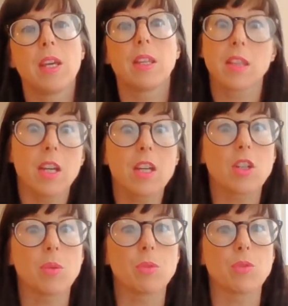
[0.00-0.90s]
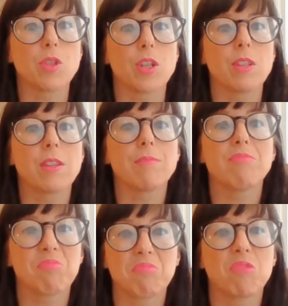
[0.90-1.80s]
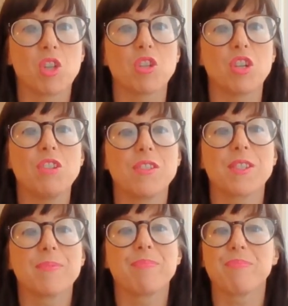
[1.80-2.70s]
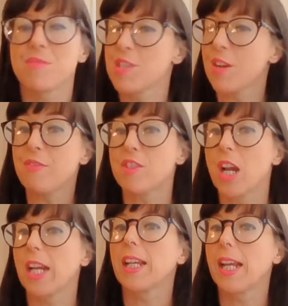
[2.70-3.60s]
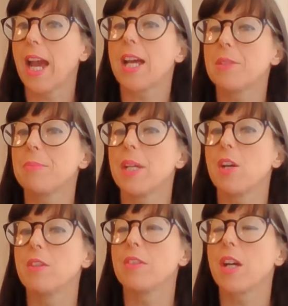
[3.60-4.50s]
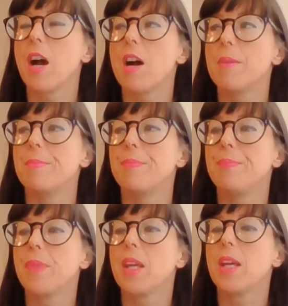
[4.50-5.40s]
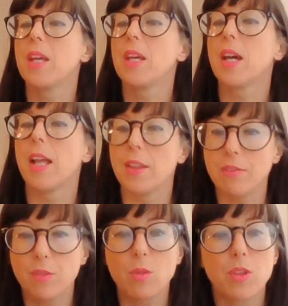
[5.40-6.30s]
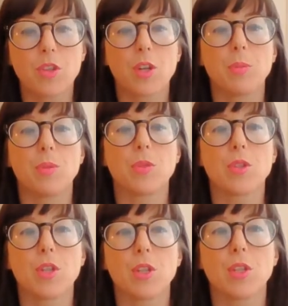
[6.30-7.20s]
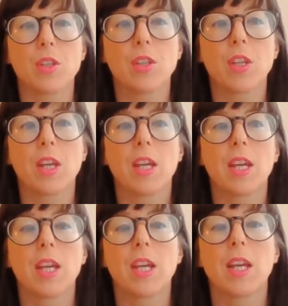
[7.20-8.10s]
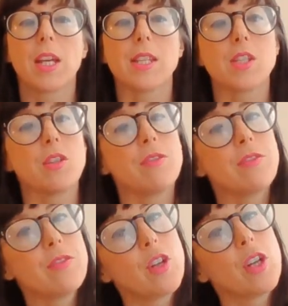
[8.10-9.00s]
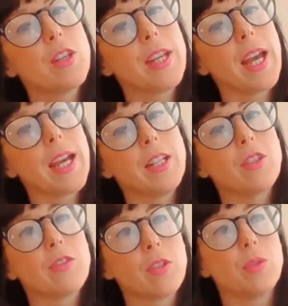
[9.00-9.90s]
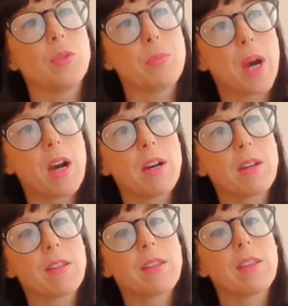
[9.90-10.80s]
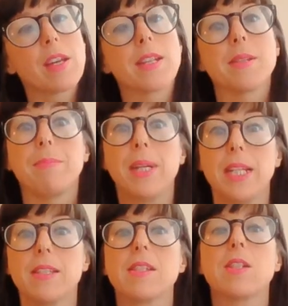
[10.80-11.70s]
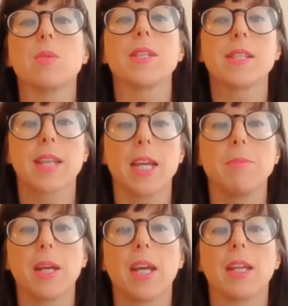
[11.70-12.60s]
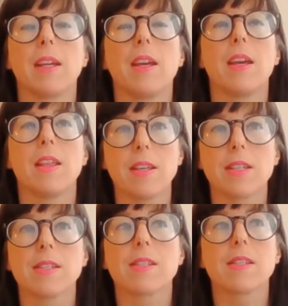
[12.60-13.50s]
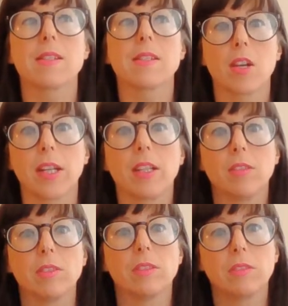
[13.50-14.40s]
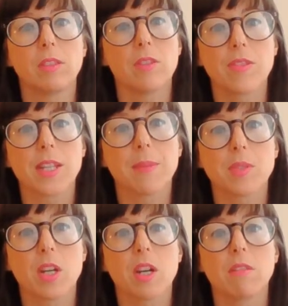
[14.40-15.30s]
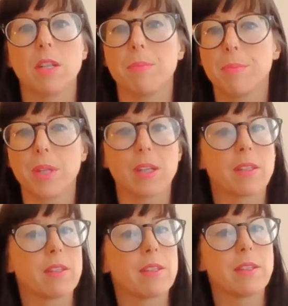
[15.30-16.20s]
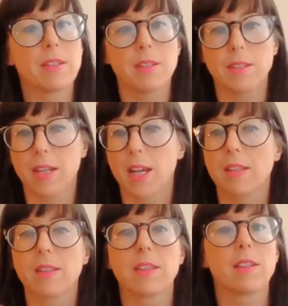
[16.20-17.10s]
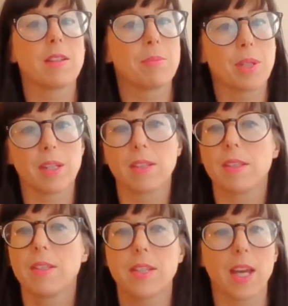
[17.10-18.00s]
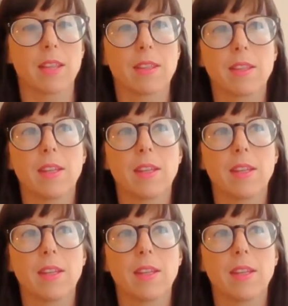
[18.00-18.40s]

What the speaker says: The third noble truth, good news, suffering can be overcome. And the fourth noble truth is to follow the eightfold path as a means to escaping this cycle of samsara, birth, death, birth, death.